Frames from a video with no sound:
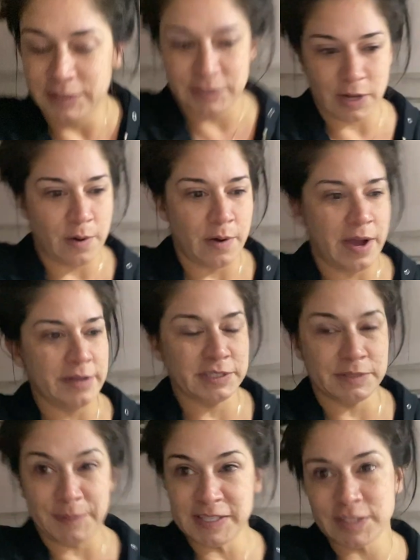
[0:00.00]
So
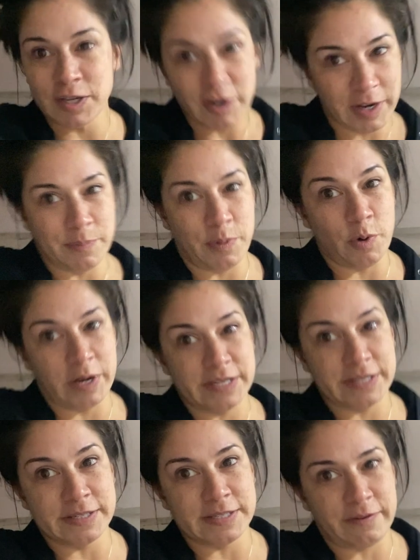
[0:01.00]
just my starting point
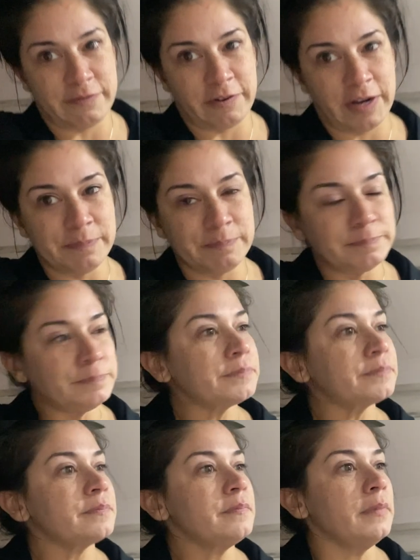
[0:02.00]
is different.
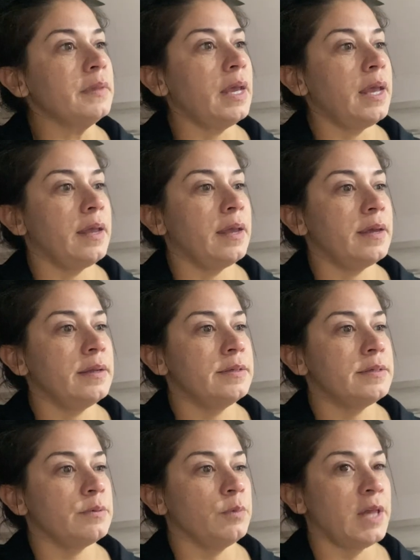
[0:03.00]

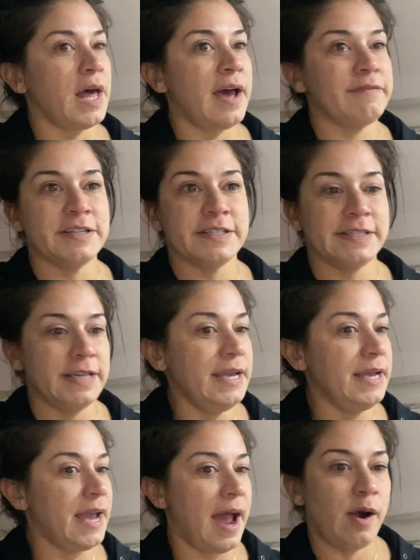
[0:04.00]
And we'll have to
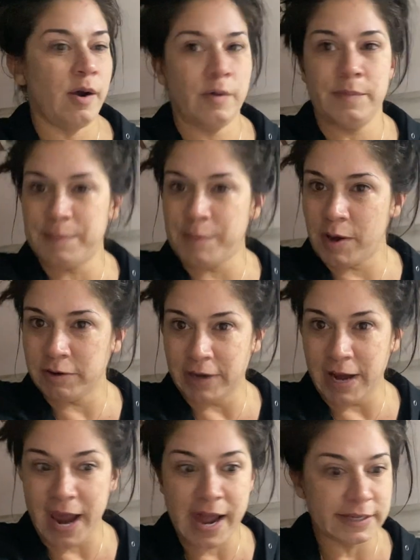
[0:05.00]
see how my body
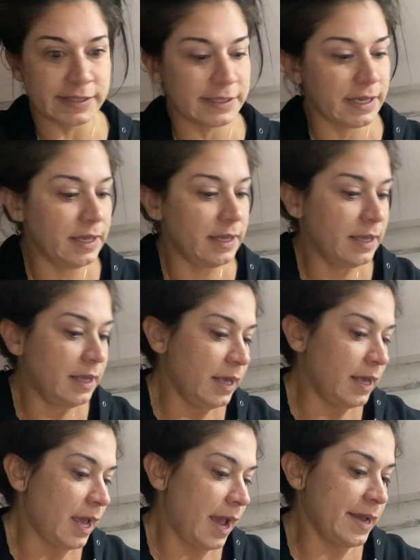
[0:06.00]
reacts.
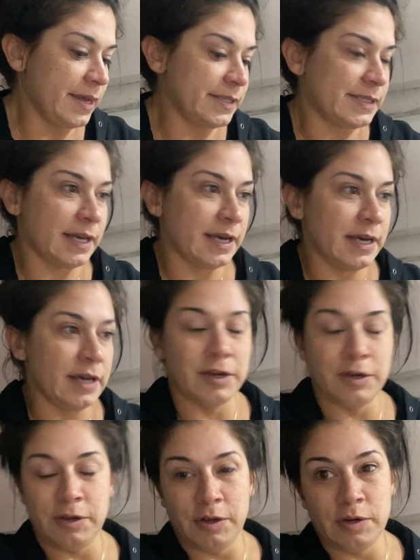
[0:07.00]
It's
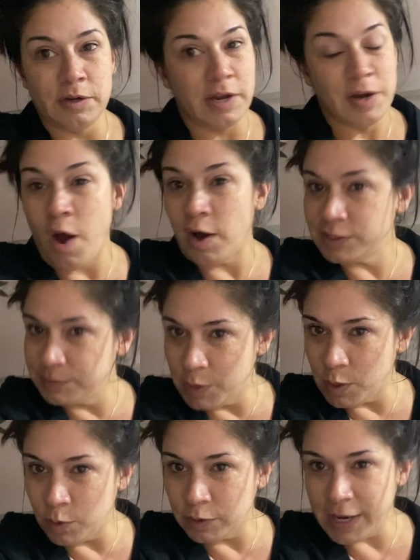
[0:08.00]
an awesome
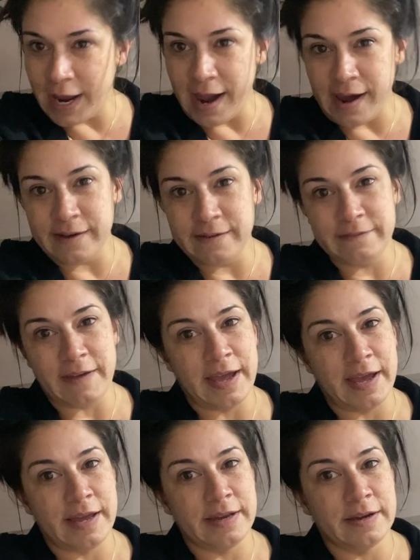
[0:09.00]
goal to have,
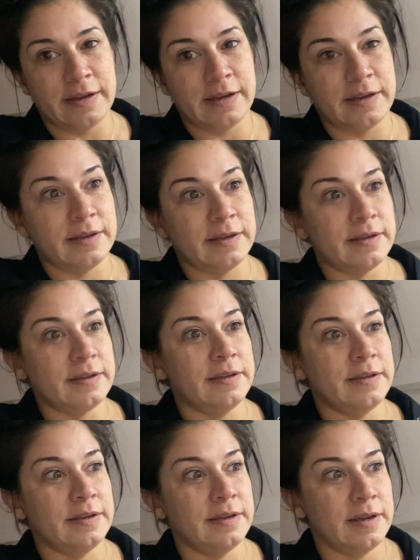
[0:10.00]
and
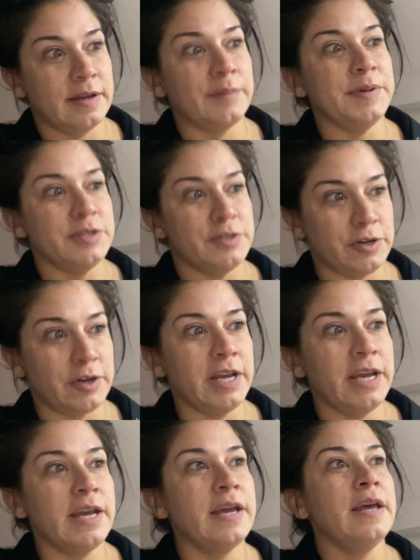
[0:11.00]
it'll be a
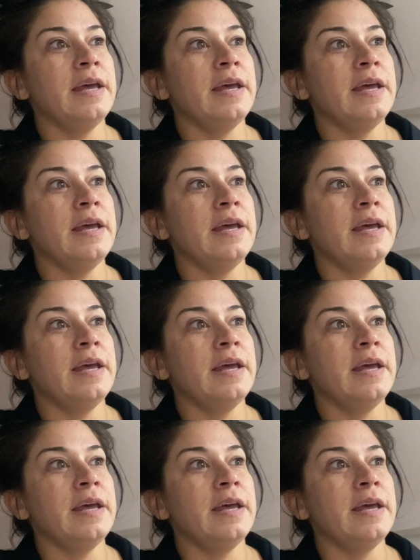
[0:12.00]
journey.